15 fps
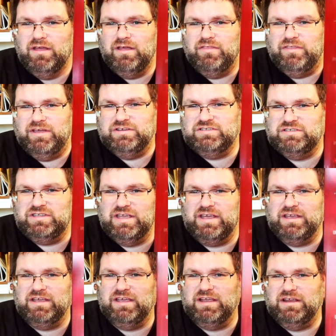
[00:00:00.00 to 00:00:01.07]
This
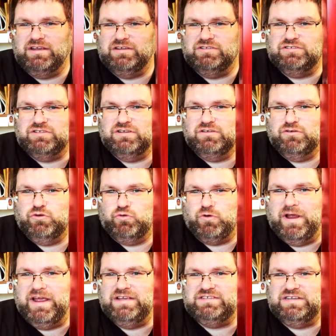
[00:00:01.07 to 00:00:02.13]
thing is
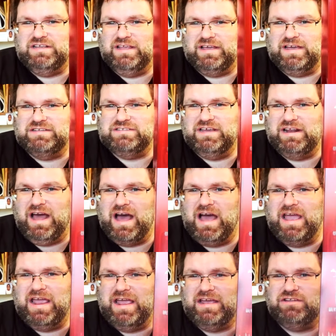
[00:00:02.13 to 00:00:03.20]
crazy. Like I said,
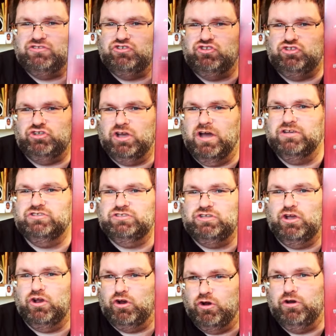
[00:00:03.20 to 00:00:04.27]
I had just
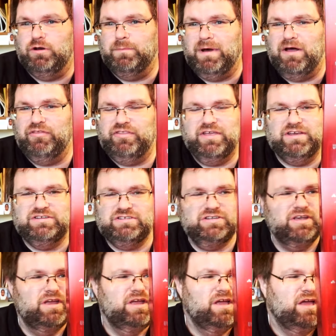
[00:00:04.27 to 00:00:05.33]
heard about this.
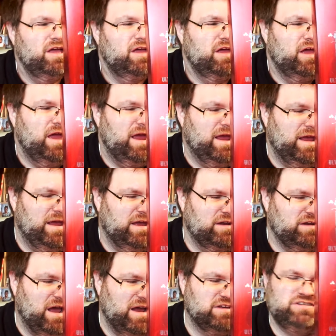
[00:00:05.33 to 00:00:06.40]

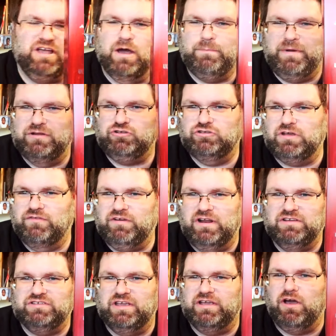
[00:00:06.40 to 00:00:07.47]
And I saw pictures of it, and I
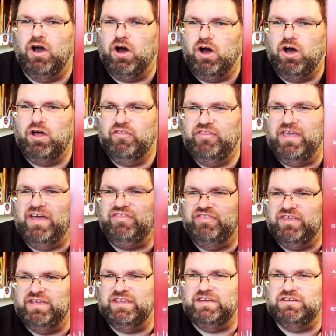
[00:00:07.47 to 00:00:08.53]
was like, oh, that
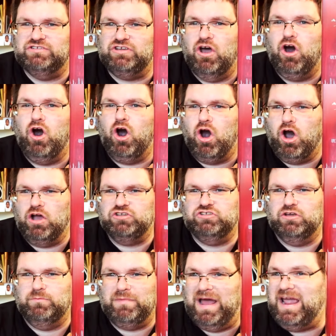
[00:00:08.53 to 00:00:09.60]
thing is
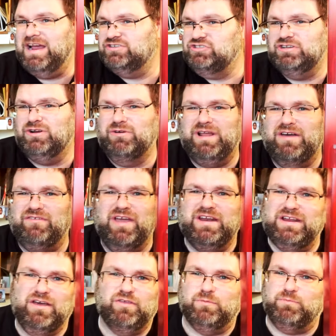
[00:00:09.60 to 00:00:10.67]
awesome. And I actually don't have
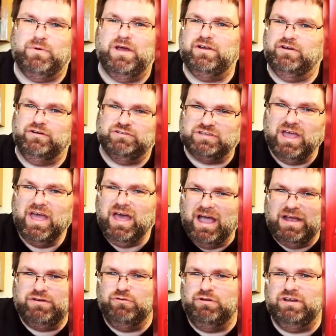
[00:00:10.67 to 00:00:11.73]
any other Predators.
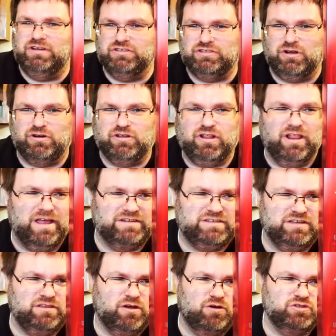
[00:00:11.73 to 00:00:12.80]
I do need to start
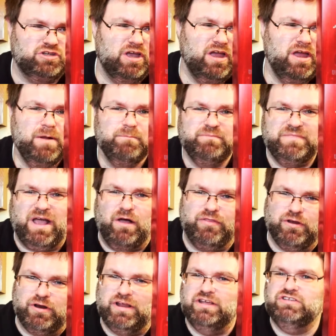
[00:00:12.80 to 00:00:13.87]
collecting those. Now,
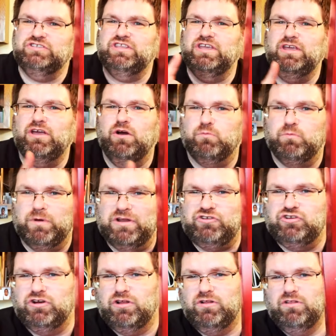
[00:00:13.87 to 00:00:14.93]
there is the
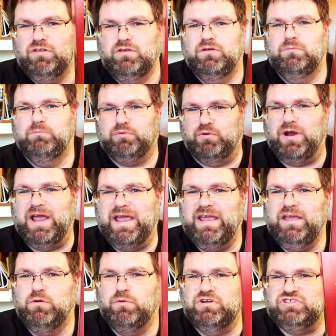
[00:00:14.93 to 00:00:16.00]
original
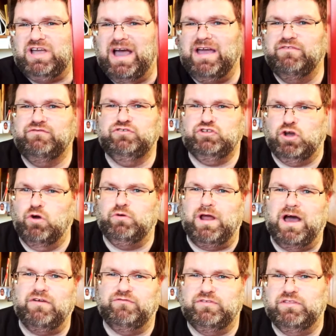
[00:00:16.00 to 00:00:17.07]
Prey, which I've shown
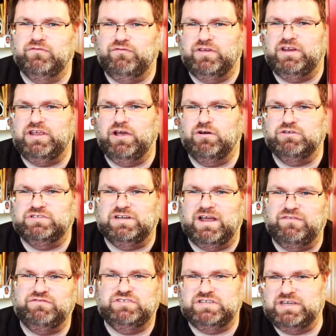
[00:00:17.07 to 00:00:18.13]
off in the videos, and
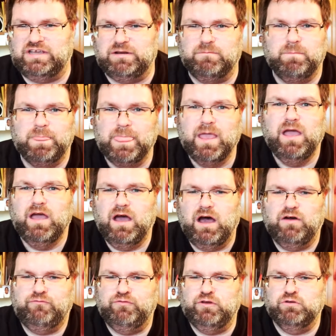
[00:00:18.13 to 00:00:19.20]
I've seen
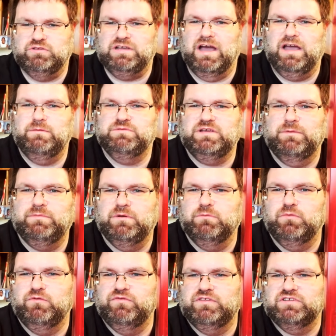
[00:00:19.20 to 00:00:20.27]
a few times. I'm going
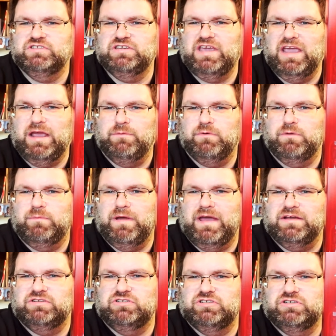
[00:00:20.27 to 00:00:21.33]
to move this camera
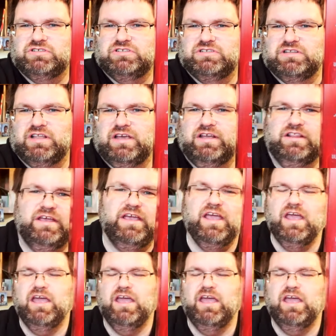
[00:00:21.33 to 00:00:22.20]
back just slightly.